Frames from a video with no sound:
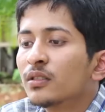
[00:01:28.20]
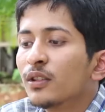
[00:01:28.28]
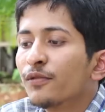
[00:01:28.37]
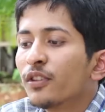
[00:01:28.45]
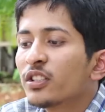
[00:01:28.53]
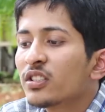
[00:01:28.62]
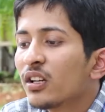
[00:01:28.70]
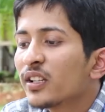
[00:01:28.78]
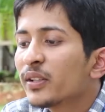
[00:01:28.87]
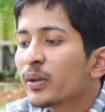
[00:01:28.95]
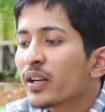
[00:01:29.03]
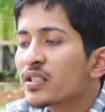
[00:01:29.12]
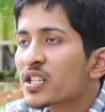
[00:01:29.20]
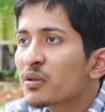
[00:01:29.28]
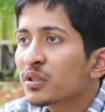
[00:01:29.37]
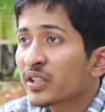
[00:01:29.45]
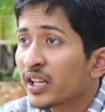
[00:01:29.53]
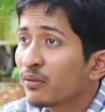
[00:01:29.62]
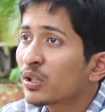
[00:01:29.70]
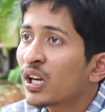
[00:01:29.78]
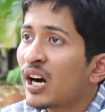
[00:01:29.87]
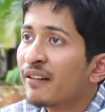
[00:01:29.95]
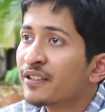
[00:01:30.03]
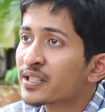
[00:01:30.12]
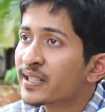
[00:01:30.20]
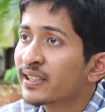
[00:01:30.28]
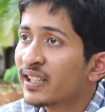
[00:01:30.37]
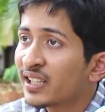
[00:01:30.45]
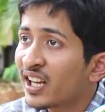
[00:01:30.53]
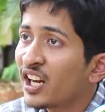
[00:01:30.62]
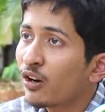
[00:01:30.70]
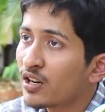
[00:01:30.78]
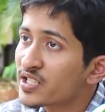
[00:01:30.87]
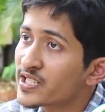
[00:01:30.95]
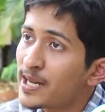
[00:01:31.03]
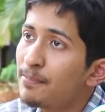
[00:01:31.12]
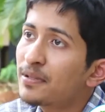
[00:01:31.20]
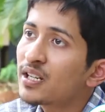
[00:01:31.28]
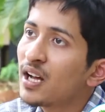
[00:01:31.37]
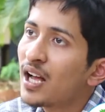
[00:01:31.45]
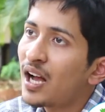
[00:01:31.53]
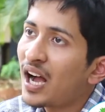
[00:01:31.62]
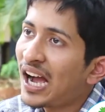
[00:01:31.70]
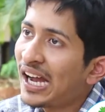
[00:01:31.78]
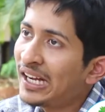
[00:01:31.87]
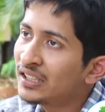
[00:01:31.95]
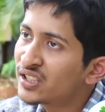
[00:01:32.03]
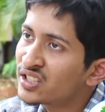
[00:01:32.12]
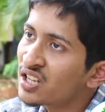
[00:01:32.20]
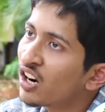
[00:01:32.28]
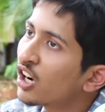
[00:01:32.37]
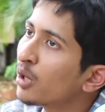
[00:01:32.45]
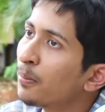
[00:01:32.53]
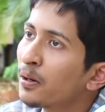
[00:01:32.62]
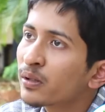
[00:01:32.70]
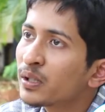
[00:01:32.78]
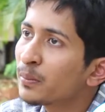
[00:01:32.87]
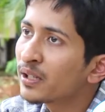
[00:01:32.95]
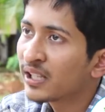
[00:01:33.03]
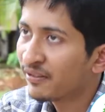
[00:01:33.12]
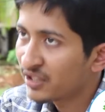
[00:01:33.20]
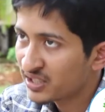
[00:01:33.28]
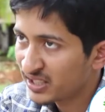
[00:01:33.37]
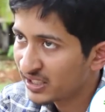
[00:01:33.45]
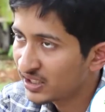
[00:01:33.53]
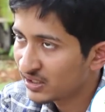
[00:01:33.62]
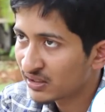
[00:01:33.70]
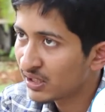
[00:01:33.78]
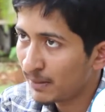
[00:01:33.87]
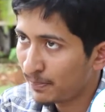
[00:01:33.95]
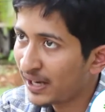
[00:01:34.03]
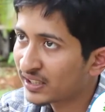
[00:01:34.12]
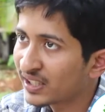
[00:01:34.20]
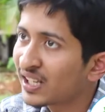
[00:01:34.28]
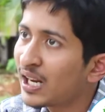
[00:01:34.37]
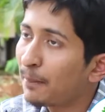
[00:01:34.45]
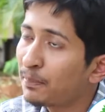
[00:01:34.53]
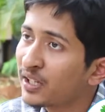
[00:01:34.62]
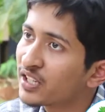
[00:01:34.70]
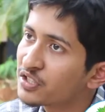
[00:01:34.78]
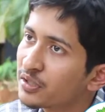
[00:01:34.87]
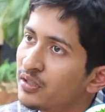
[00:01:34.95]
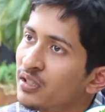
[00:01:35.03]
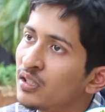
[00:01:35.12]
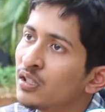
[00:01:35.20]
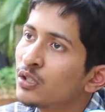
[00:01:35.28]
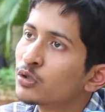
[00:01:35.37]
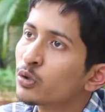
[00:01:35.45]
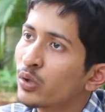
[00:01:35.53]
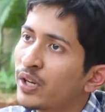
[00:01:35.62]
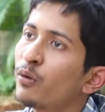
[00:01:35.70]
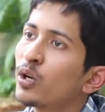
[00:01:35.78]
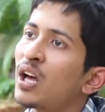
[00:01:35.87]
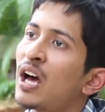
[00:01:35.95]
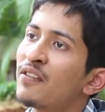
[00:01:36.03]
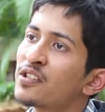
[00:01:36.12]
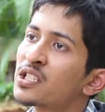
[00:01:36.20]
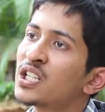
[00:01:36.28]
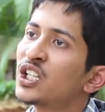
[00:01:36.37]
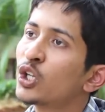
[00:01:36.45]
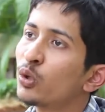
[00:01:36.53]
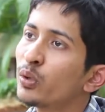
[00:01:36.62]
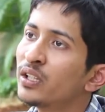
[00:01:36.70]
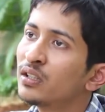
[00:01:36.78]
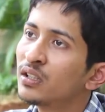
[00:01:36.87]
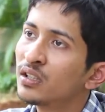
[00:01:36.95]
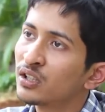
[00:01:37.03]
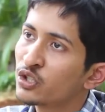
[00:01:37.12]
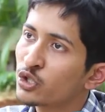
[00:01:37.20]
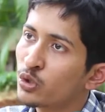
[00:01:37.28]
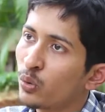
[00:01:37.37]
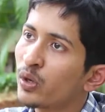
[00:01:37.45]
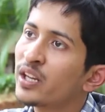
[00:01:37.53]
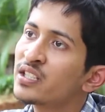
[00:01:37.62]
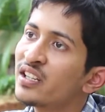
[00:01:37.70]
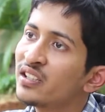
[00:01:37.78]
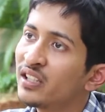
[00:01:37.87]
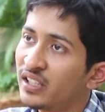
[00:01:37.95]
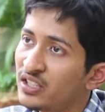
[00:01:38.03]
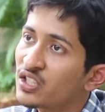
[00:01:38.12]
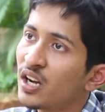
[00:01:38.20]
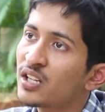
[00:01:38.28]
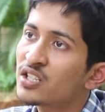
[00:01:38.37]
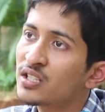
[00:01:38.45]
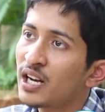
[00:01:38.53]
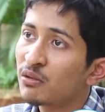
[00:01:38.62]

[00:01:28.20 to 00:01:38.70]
The first learning you can say was rainwater harvesting, the entire concept. I had just heard about it but never seen it practical application. So rainwater harvesting, including the storage and the recharge, that